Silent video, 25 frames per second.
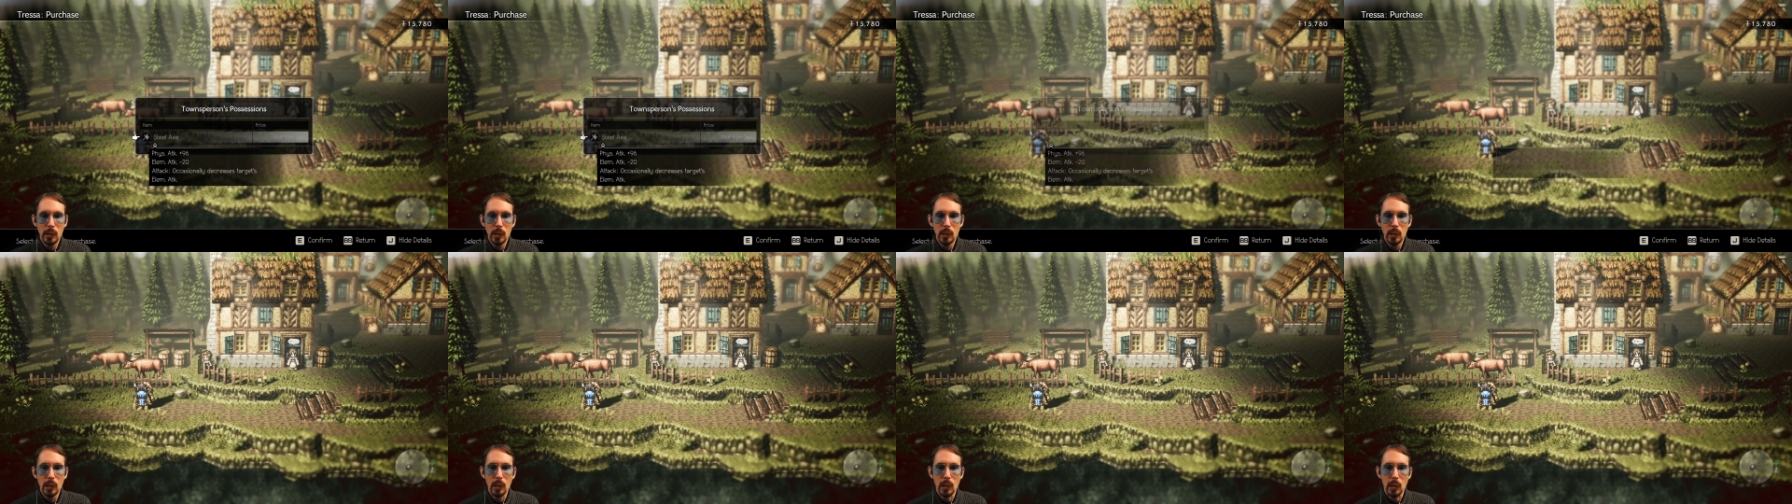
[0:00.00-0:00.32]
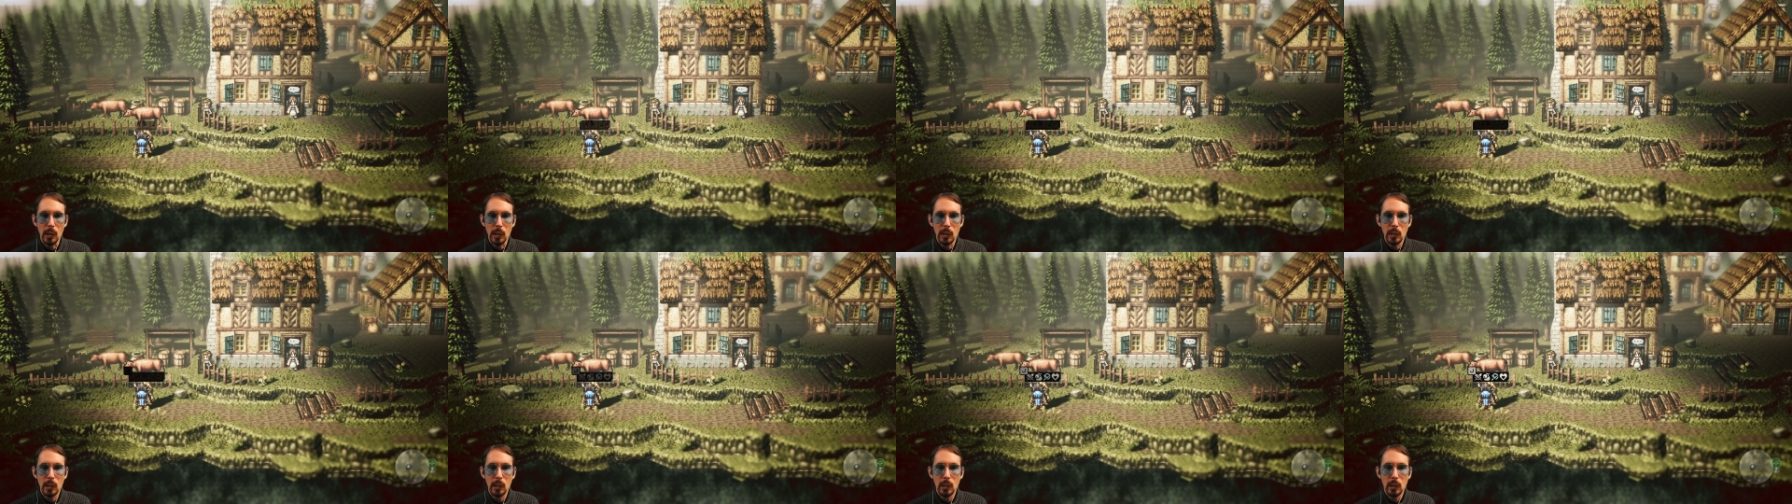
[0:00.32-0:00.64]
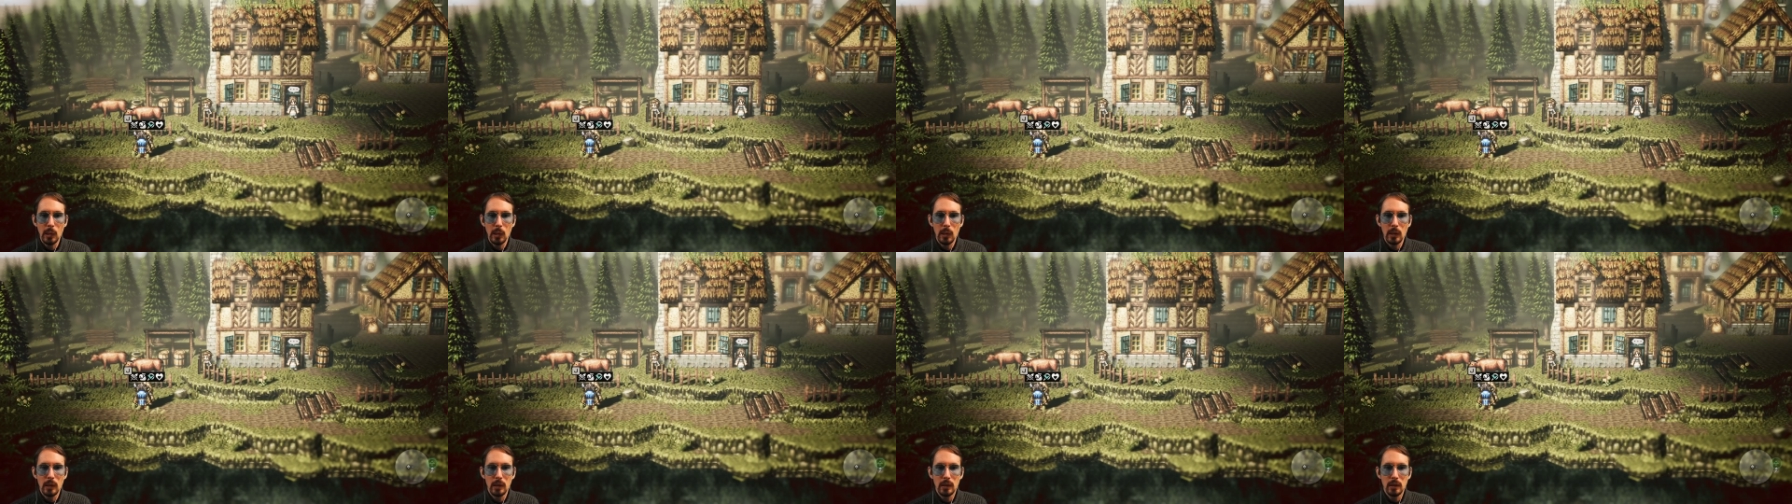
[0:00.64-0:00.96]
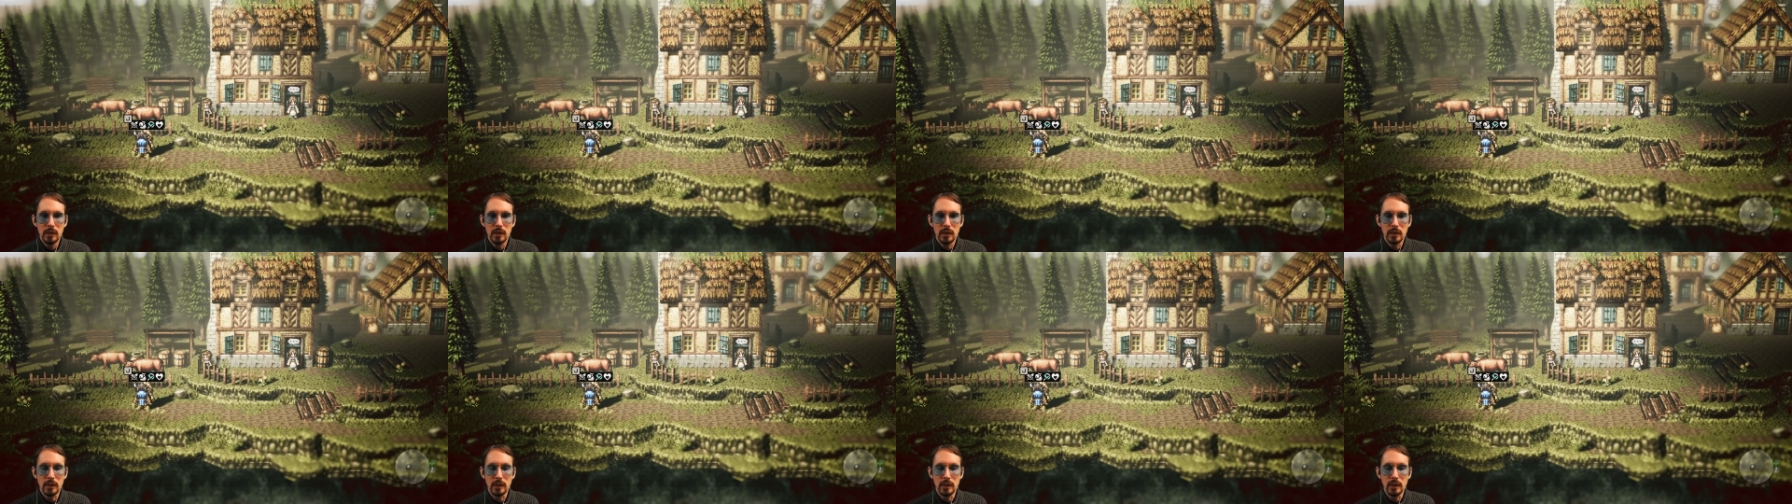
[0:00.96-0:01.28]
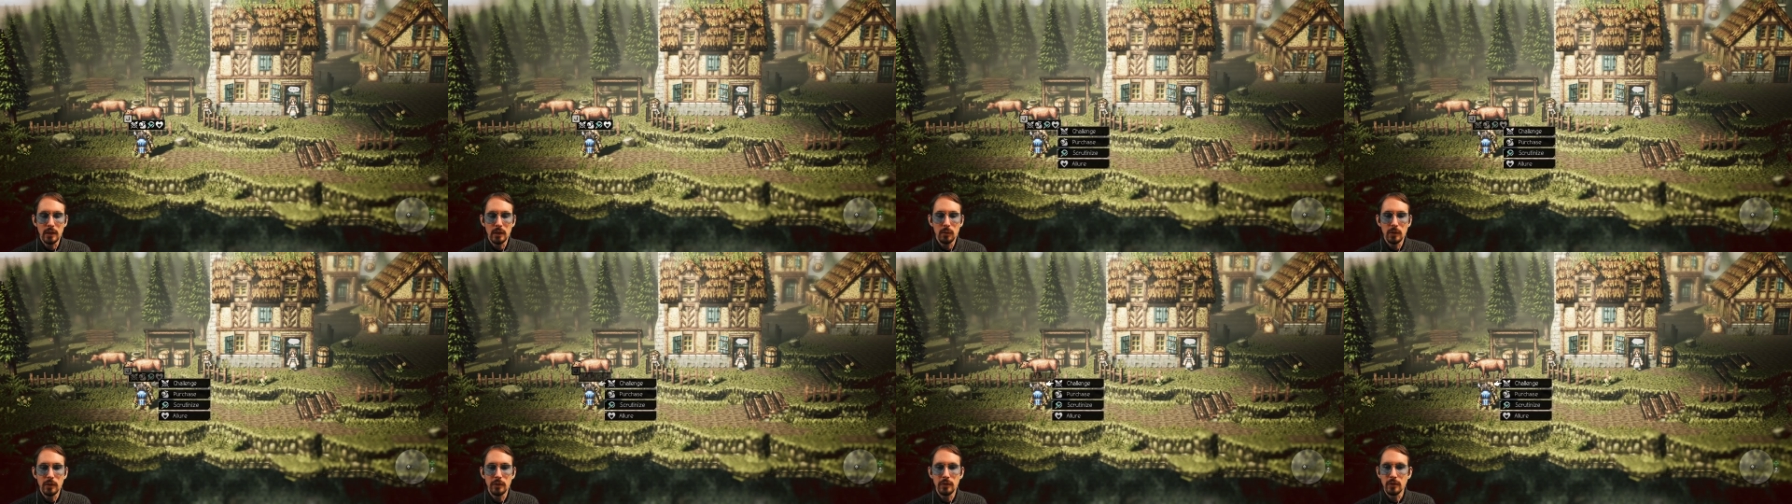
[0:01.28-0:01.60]
Huh. Can
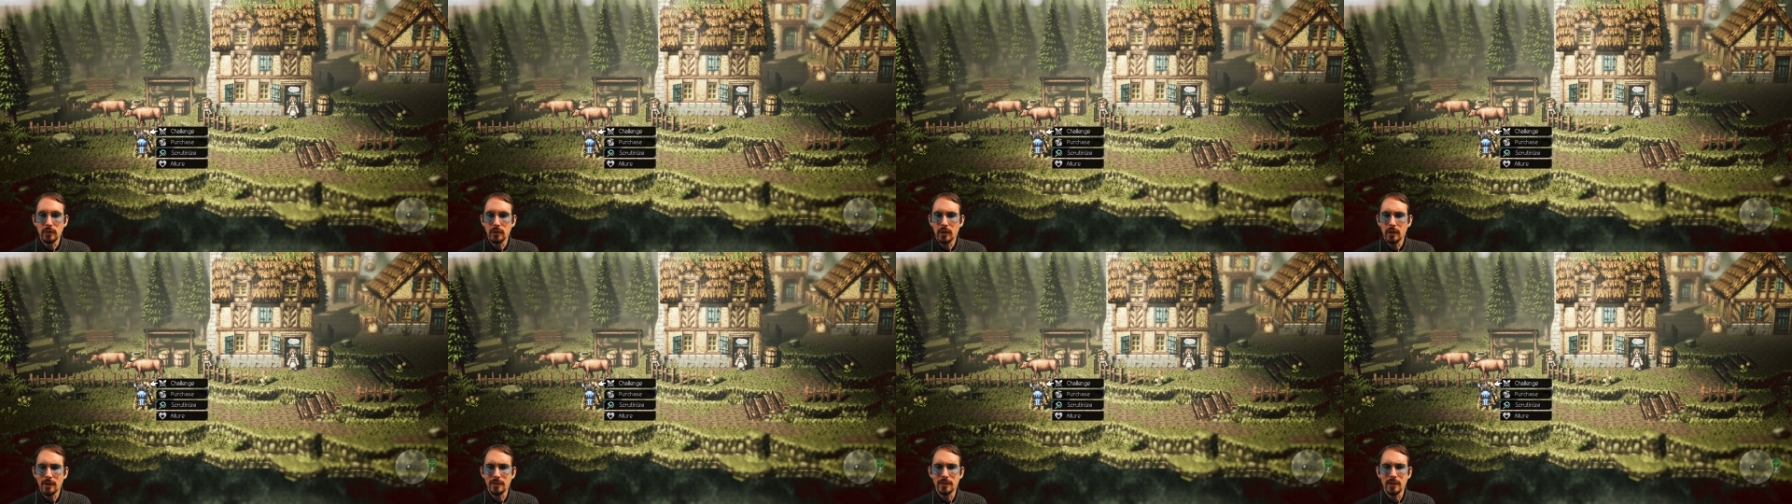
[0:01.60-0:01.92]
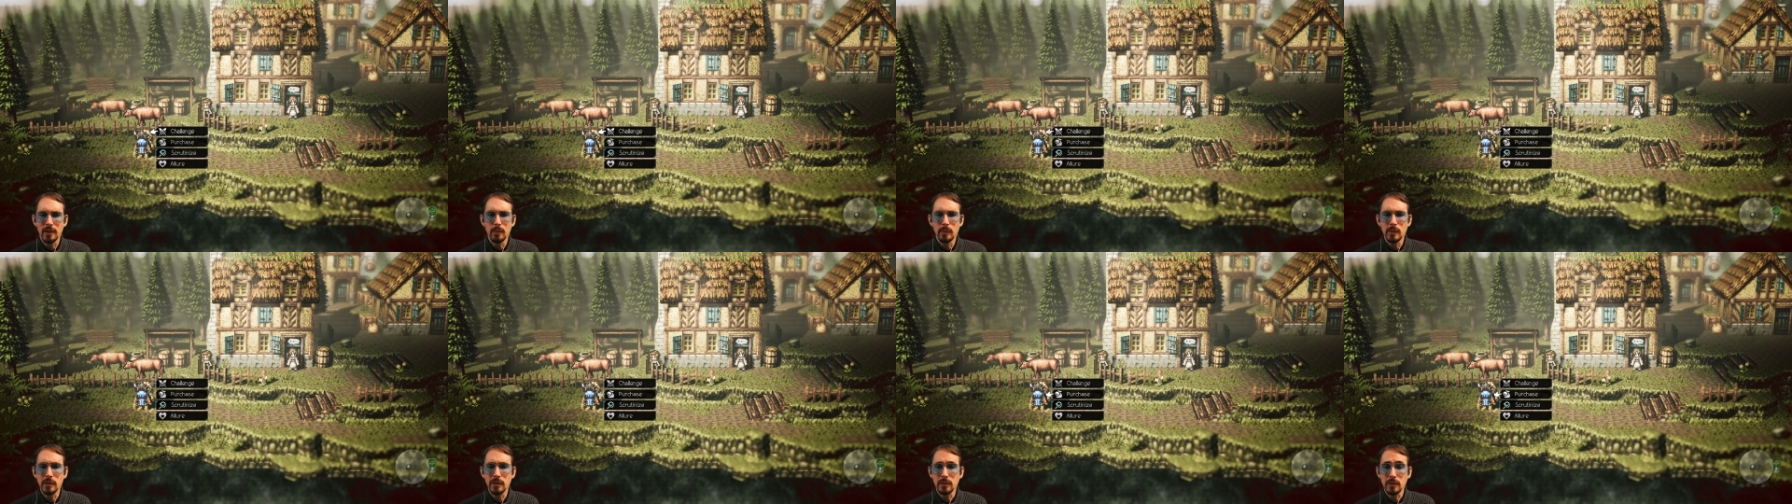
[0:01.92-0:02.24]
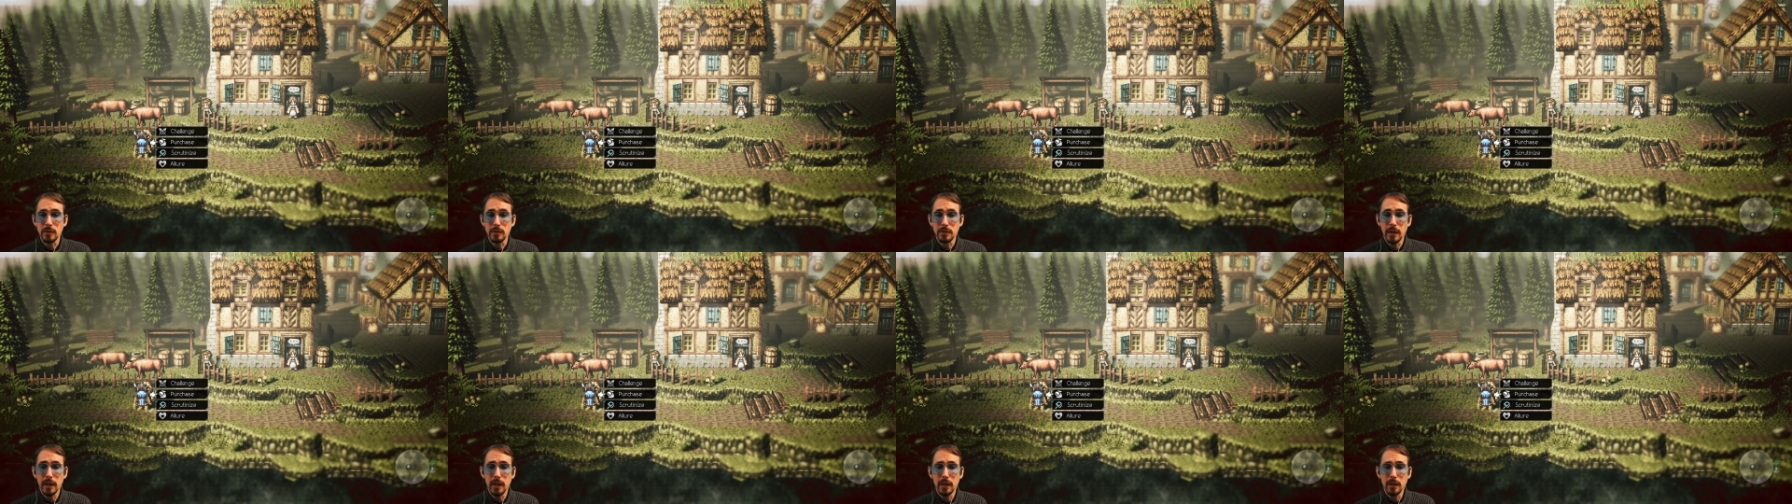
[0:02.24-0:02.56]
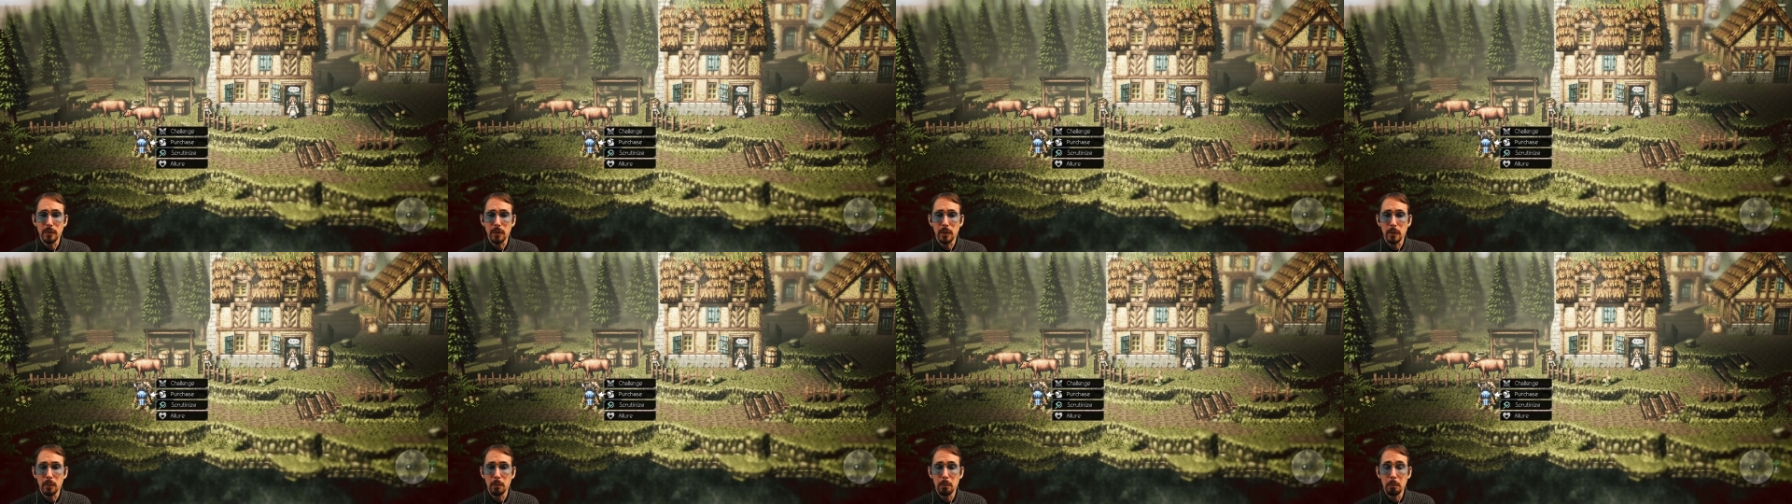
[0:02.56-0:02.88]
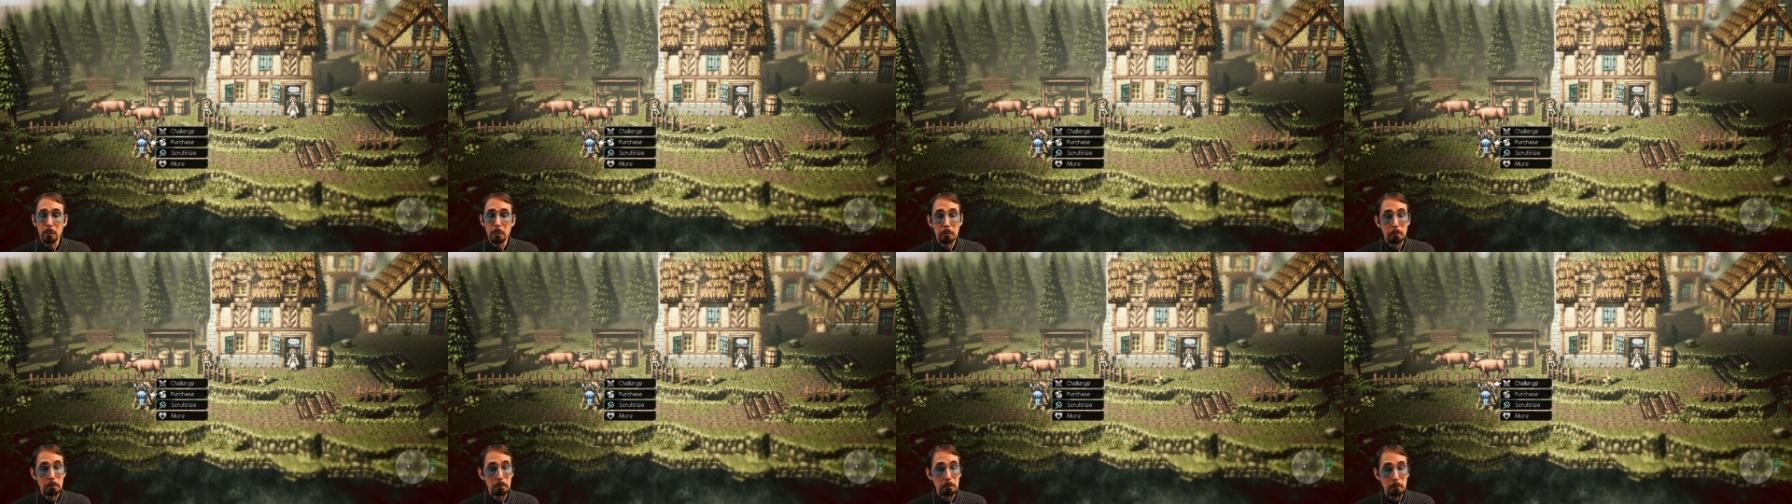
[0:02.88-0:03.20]
decrease the target's elemental attack,
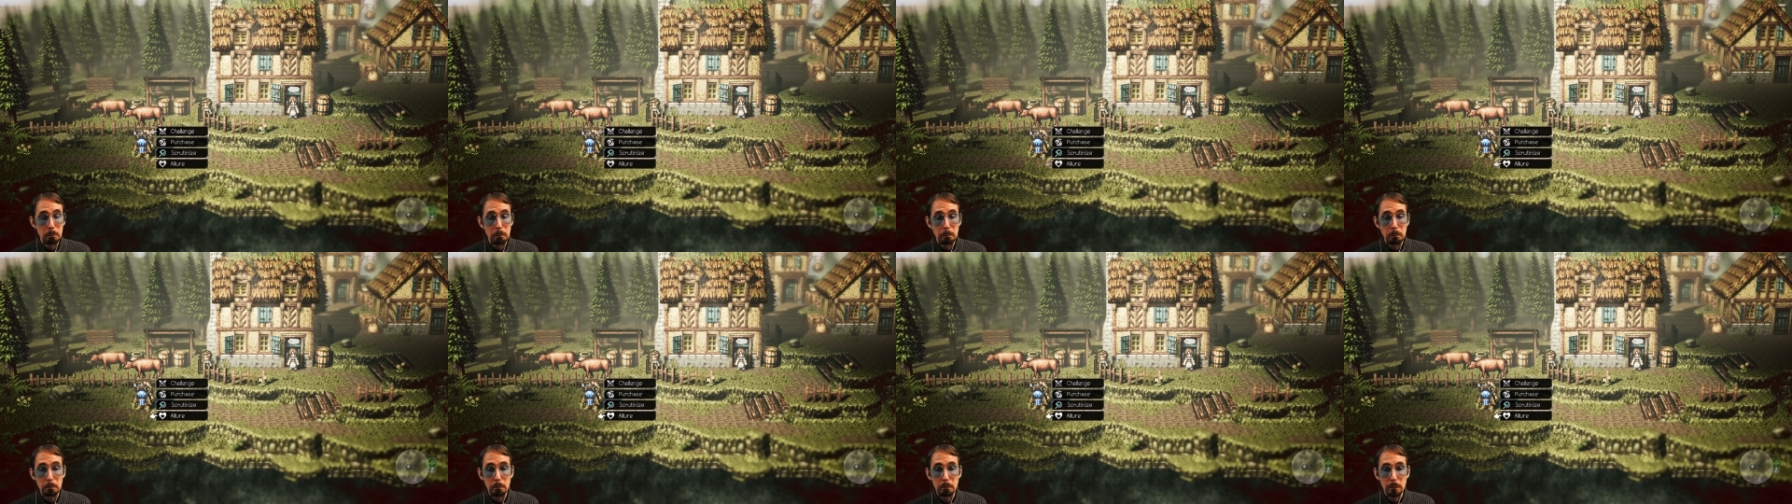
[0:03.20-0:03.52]
though.